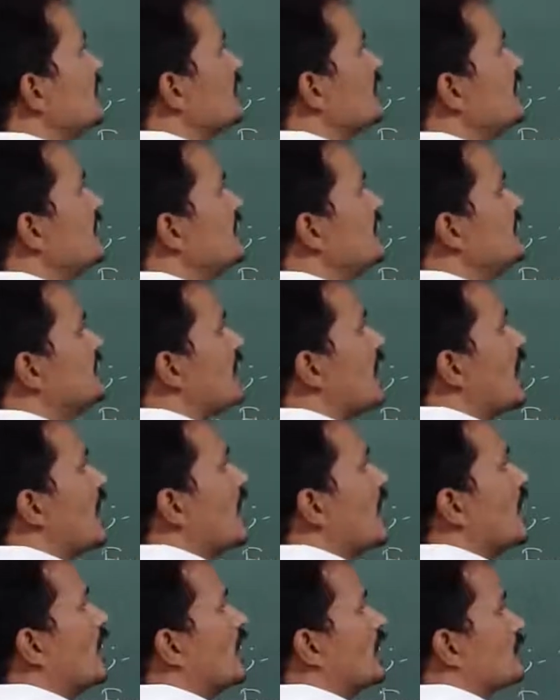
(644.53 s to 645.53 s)
Int
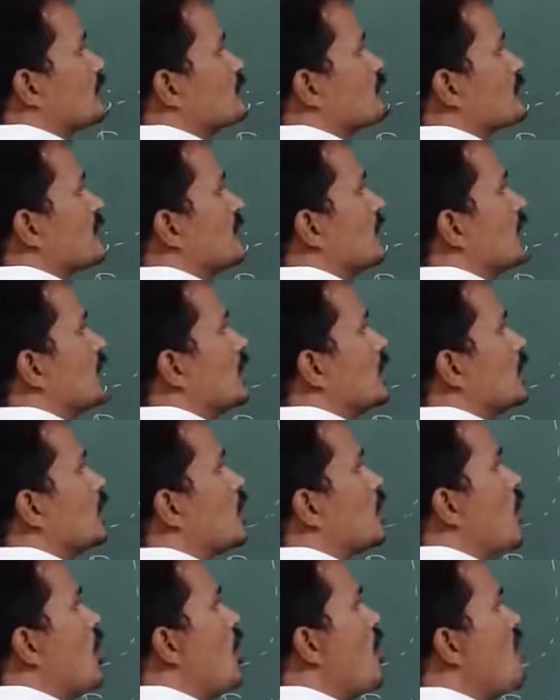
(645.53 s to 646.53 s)
r,
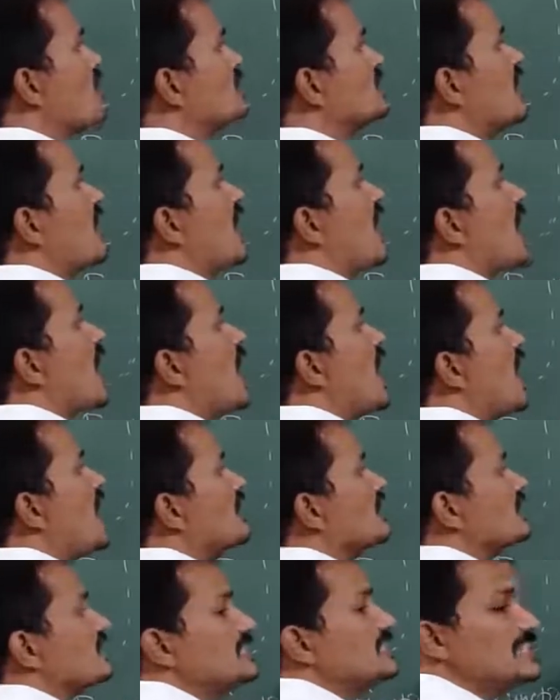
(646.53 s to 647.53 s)
long
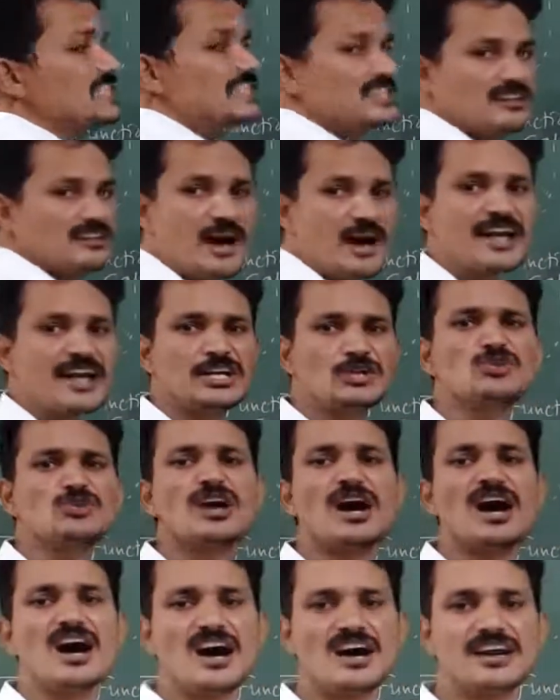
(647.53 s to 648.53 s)
re, I
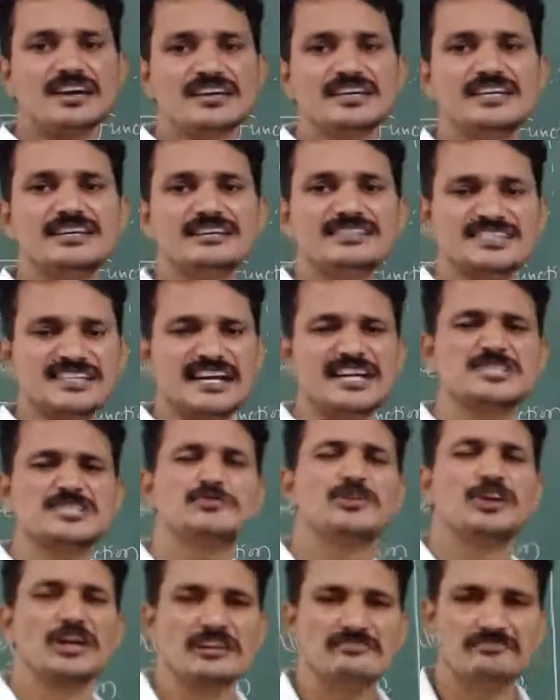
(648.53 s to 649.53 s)
took re stands
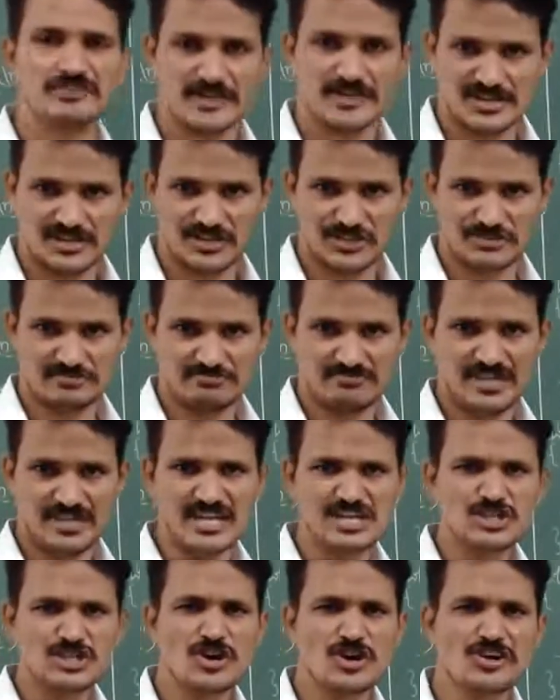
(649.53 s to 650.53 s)
for reverse.
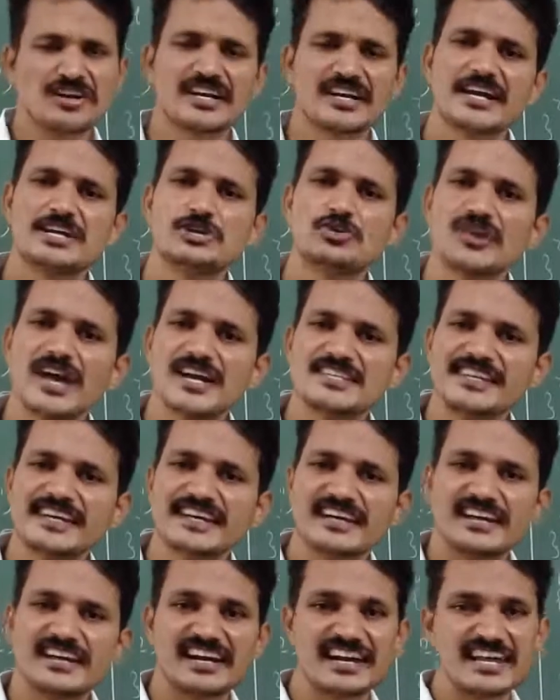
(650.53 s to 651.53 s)
In shortcut I took as
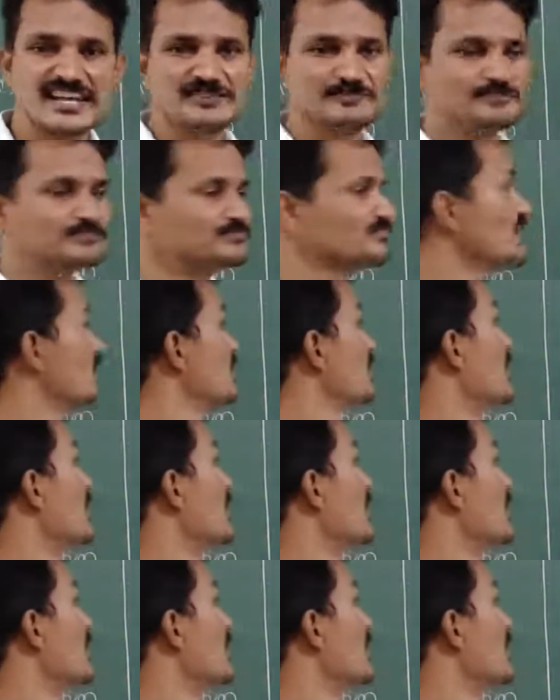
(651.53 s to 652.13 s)
a re.